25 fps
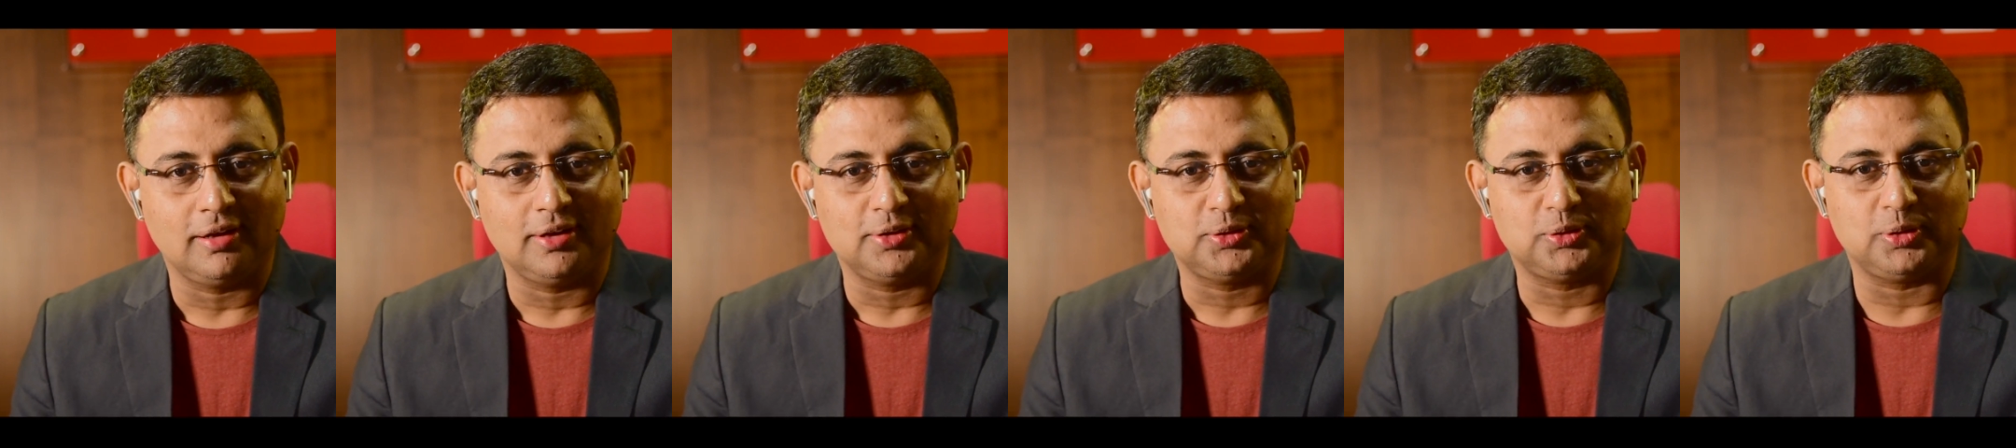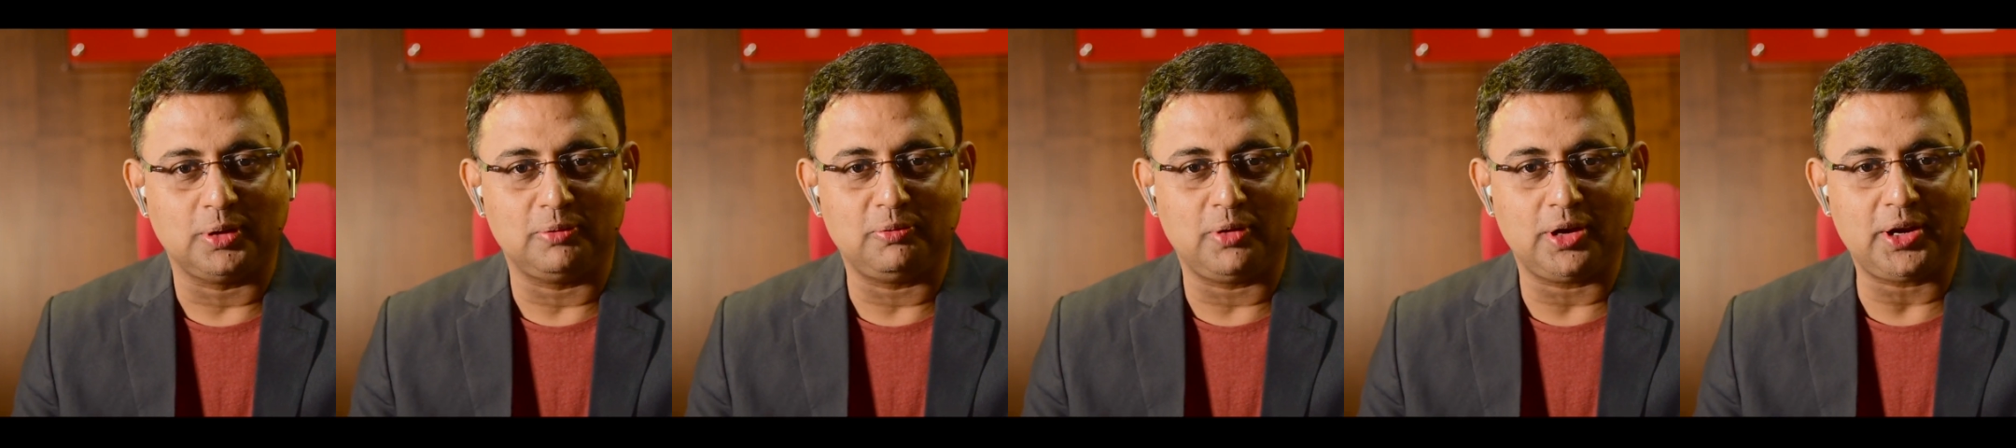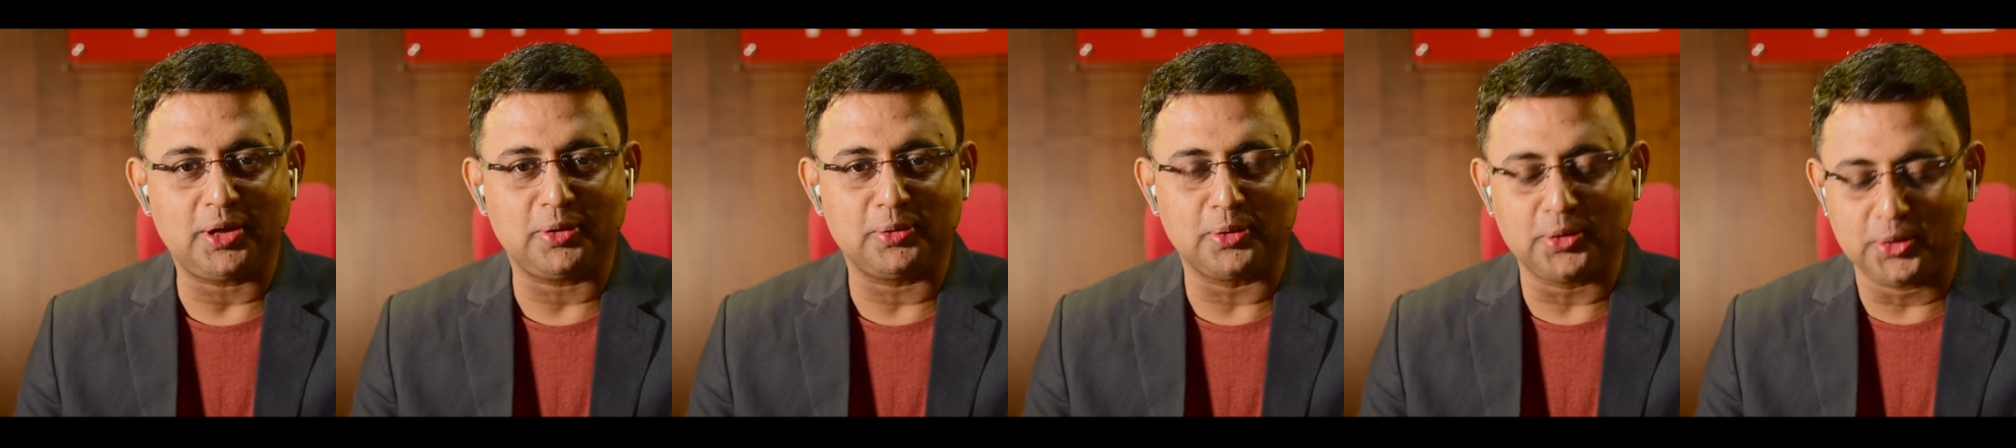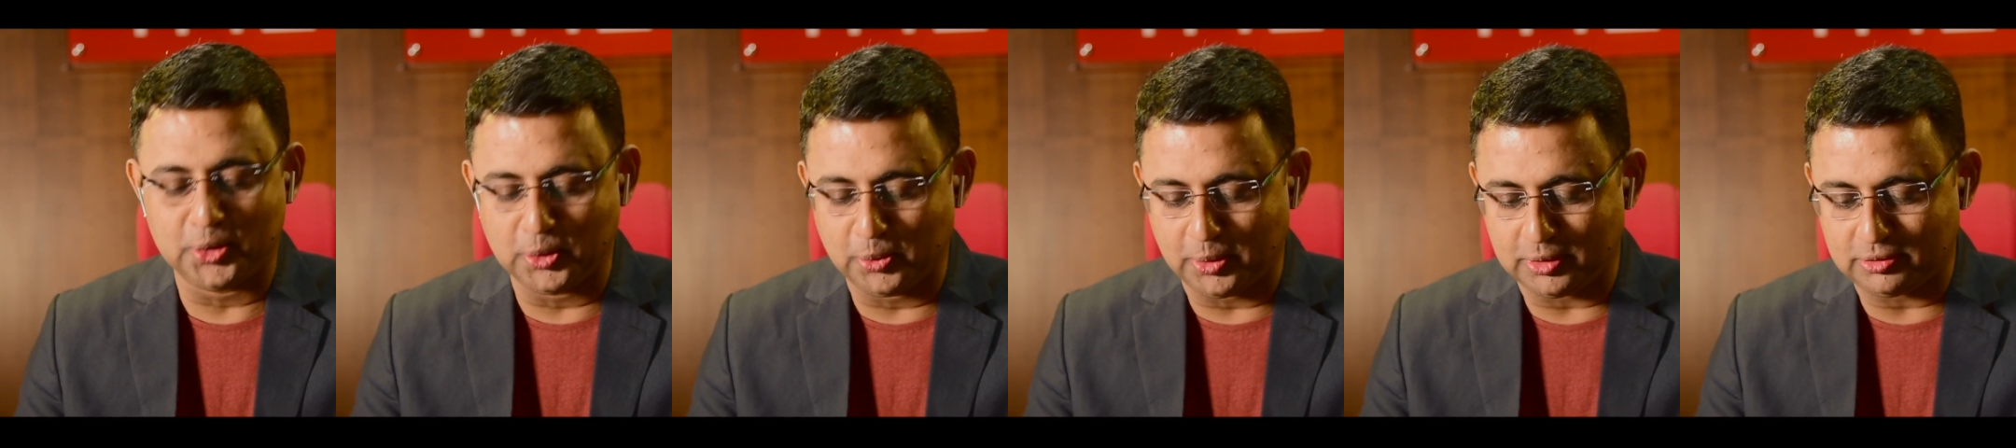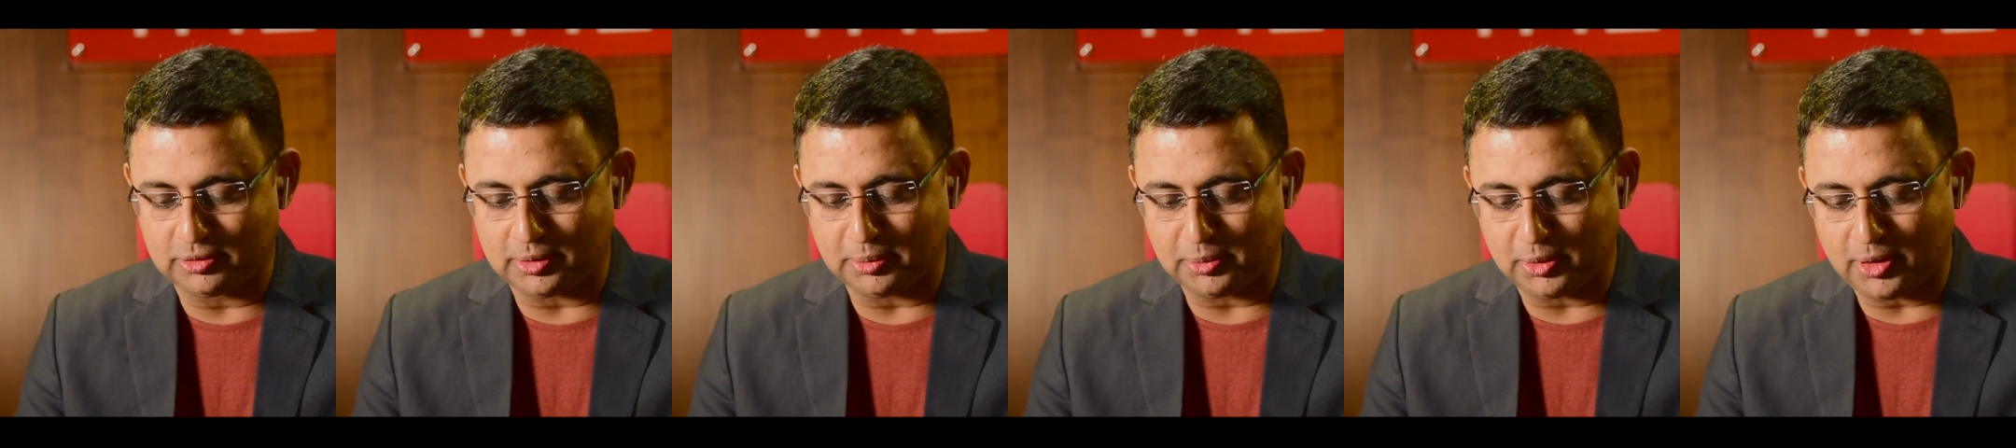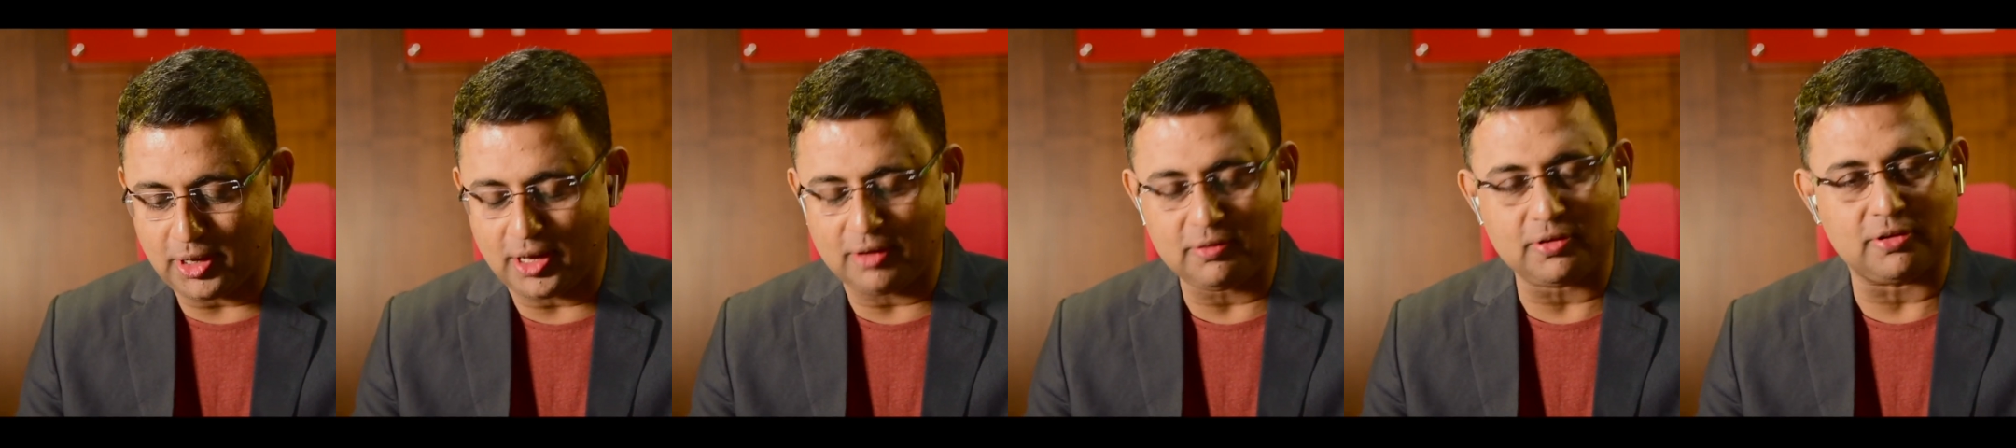So what I'm going to do is I'm
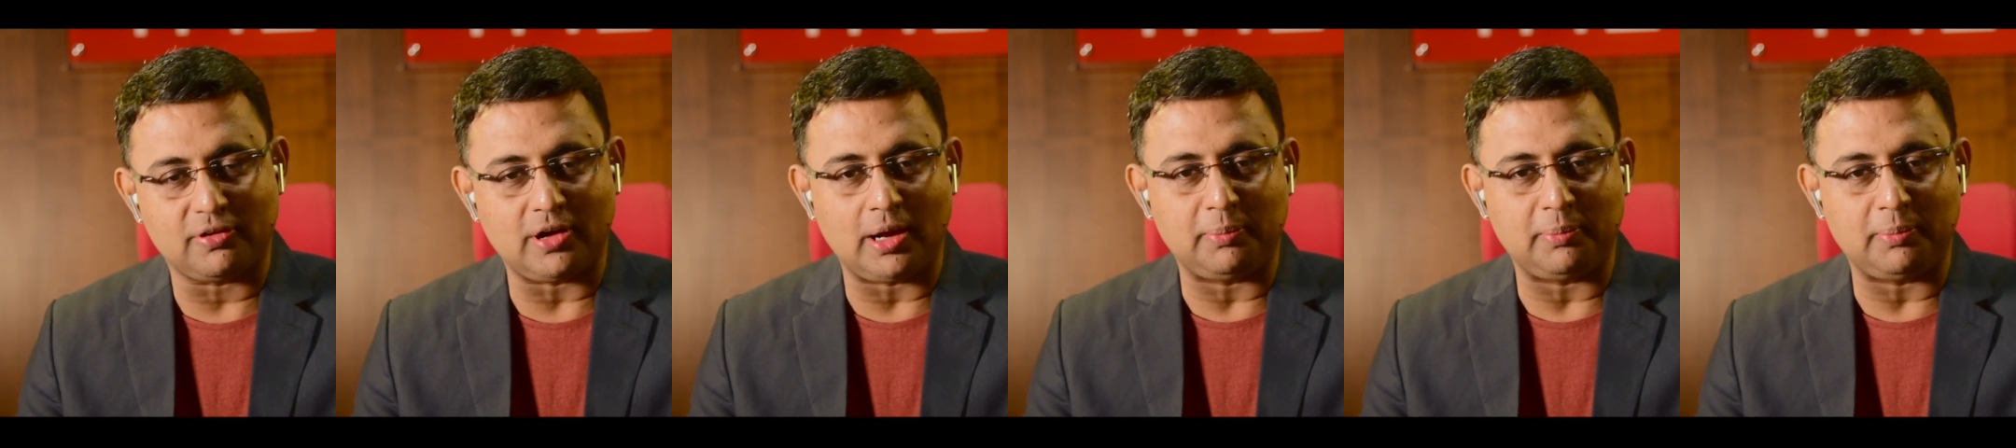going to have a